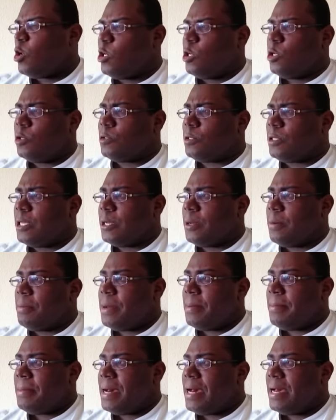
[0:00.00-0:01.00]
little thing on
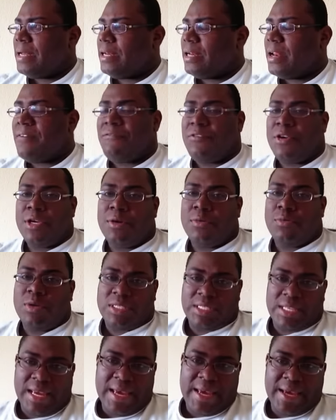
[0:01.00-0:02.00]
my mind, and I figured,
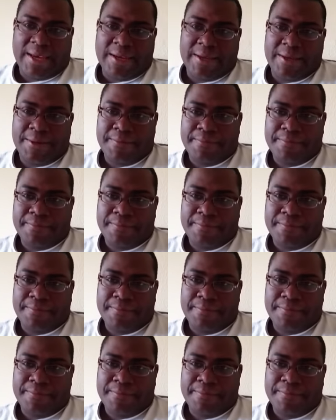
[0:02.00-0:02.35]
what the heck?